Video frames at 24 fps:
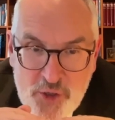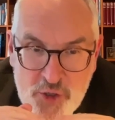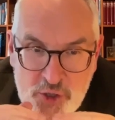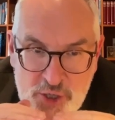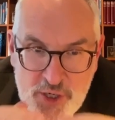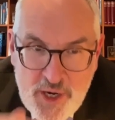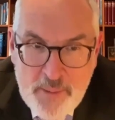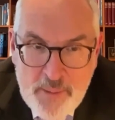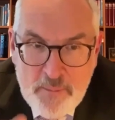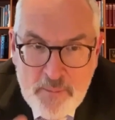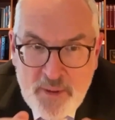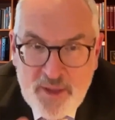
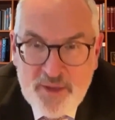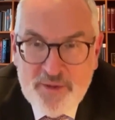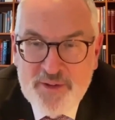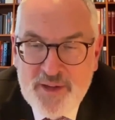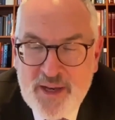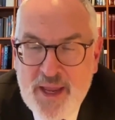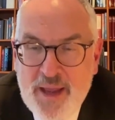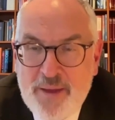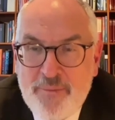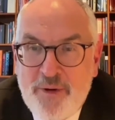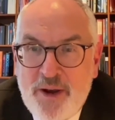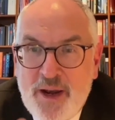cheapest
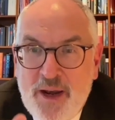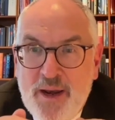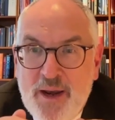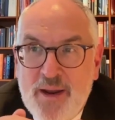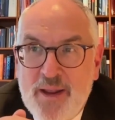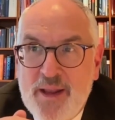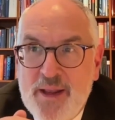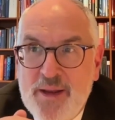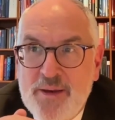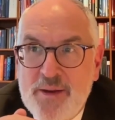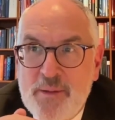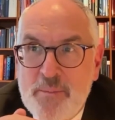level
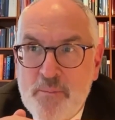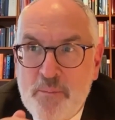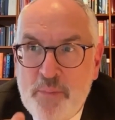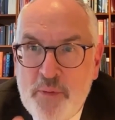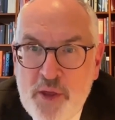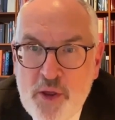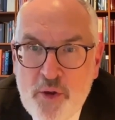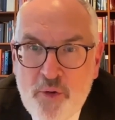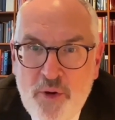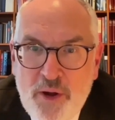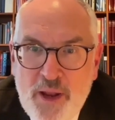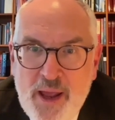in a
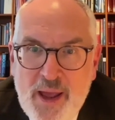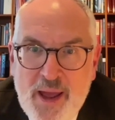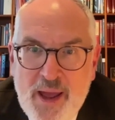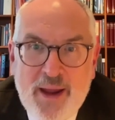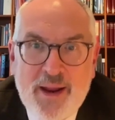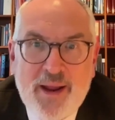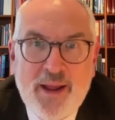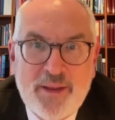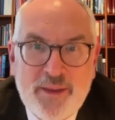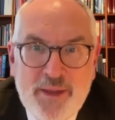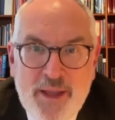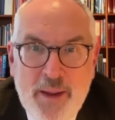purely
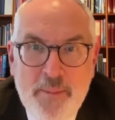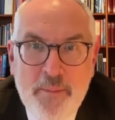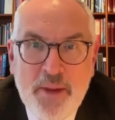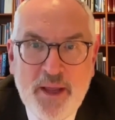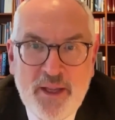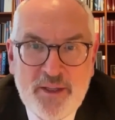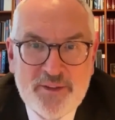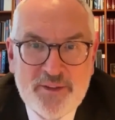academic